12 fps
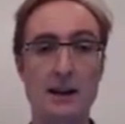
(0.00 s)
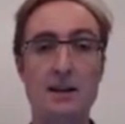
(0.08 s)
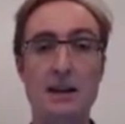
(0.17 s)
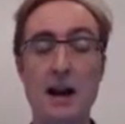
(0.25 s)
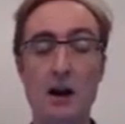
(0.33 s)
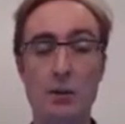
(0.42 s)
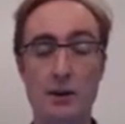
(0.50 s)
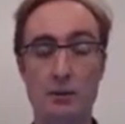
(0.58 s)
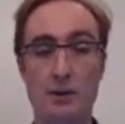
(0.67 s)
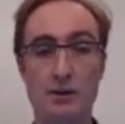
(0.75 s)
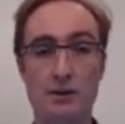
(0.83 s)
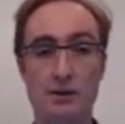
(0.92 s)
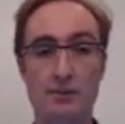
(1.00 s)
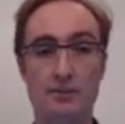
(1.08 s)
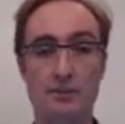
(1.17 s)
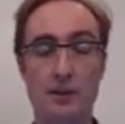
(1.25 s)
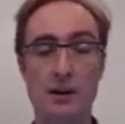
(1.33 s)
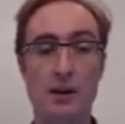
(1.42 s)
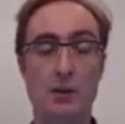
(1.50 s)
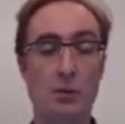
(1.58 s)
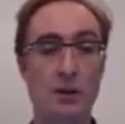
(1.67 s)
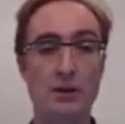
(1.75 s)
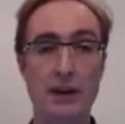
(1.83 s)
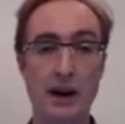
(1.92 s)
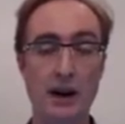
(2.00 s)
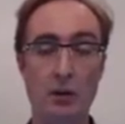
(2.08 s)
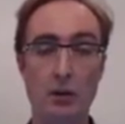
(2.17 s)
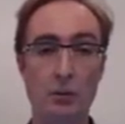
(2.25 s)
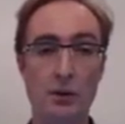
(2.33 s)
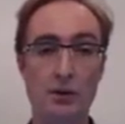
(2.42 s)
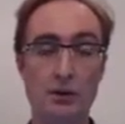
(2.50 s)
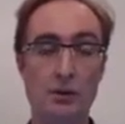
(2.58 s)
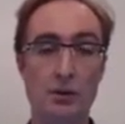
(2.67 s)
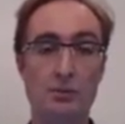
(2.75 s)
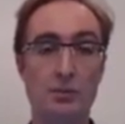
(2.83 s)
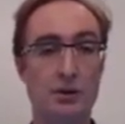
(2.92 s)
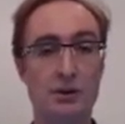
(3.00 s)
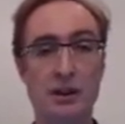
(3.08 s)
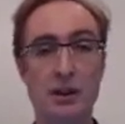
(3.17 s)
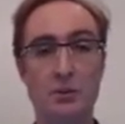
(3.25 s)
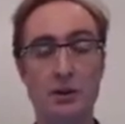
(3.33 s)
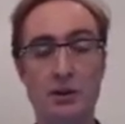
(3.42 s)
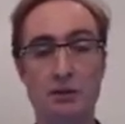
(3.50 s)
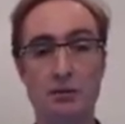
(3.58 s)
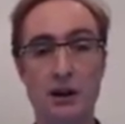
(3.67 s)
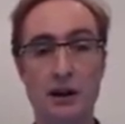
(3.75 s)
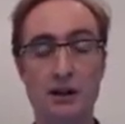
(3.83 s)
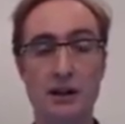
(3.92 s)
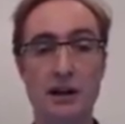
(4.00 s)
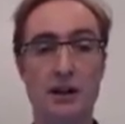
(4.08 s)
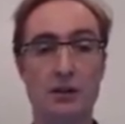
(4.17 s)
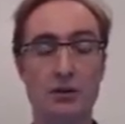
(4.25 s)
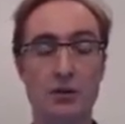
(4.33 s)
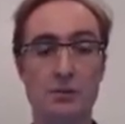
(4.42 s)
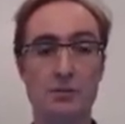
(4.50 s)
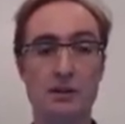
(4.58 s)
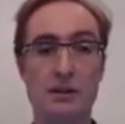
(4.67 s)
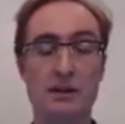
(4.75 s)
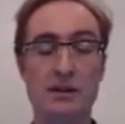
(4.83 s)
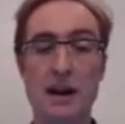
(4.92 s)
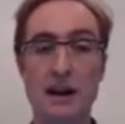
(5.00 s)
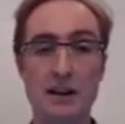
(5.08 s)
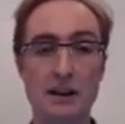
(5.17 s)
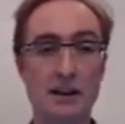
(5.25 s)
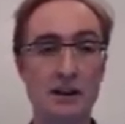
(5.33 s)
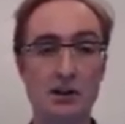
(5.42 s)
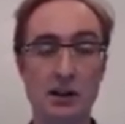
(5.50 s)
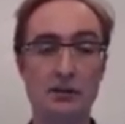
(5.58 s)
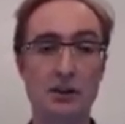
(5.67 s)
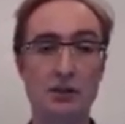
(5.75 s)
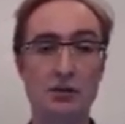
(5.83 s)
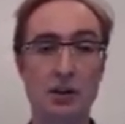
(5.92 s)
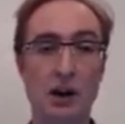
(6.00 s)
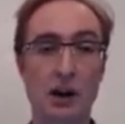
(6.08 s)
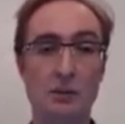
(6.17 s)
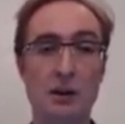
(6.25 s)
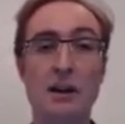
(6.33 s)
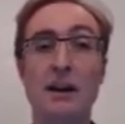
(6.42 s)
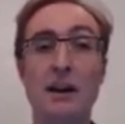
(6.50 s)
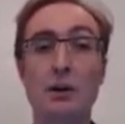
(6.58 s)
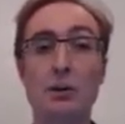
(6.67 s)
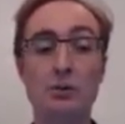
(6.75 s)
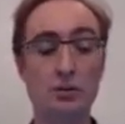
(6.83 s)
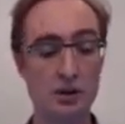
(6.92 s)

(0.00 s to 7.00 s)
Now what do we do? Well, now all we do is proceed with the routing algorithms exactly as I've described, and they all